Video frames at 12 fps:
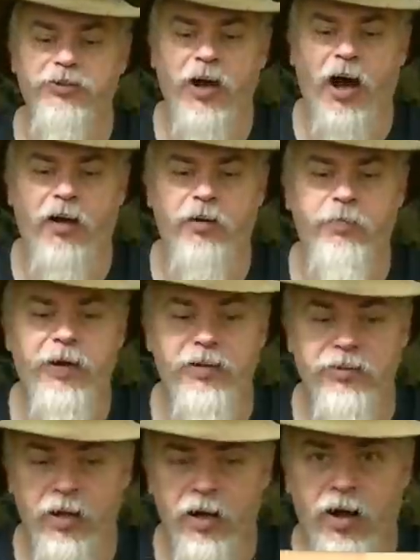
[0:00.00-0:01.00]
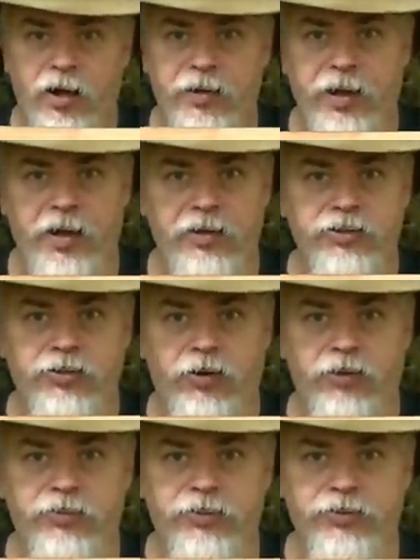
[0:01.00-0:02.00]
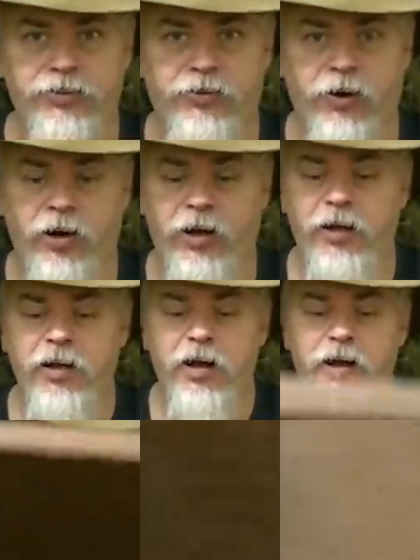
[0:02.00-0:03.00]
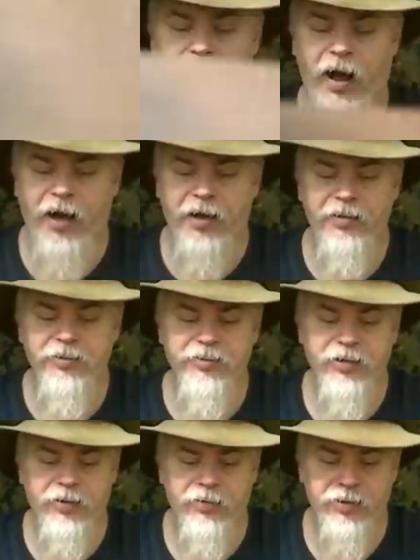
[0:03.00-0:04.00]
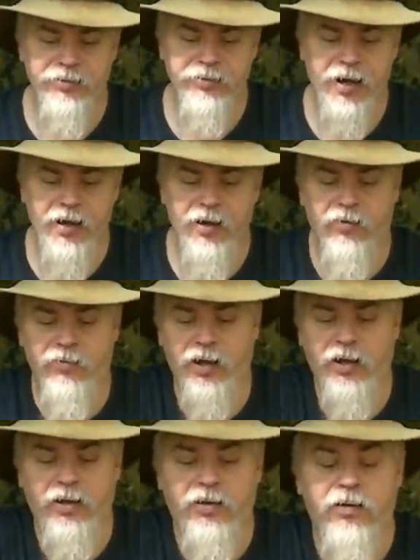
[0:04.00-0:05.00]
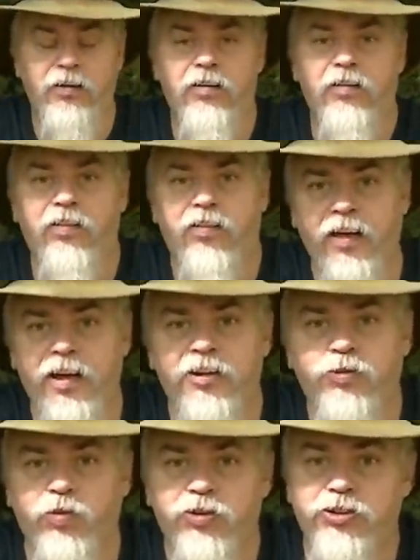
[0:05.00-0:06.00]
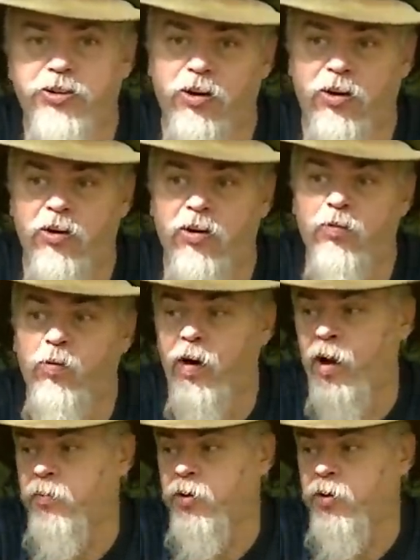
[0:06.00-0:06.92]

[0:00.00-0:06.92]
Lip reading: solid piece. Again, it serves as a tray, but I can set this down, and this would serve when I'm